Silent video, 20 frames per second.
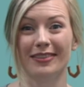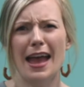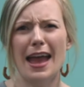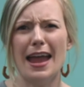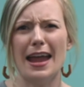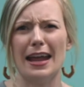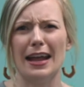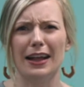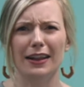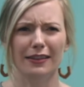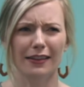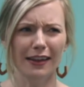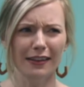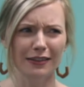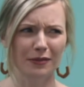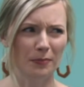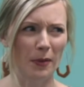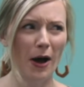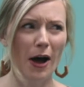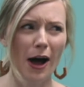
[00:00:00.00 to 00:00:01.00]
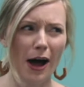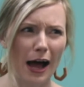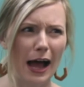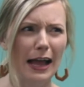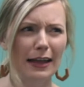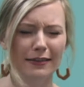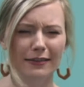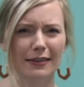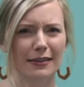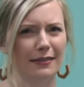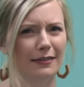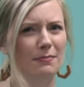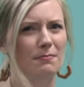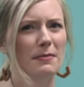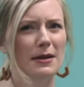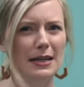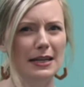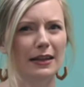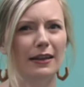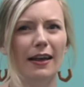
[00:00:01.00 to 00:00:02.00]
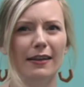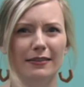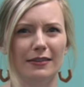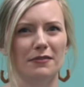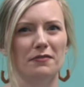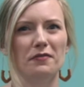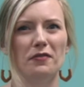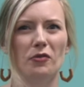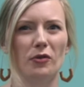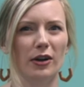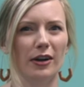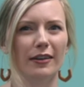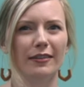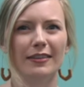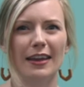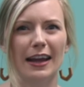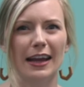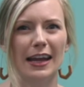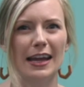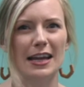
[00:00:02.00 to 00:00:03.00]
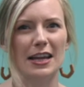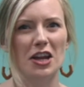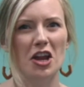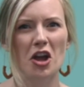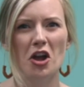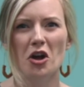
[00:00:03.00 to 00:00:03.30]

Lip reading: Hey, let's pause this mini lesson for a second.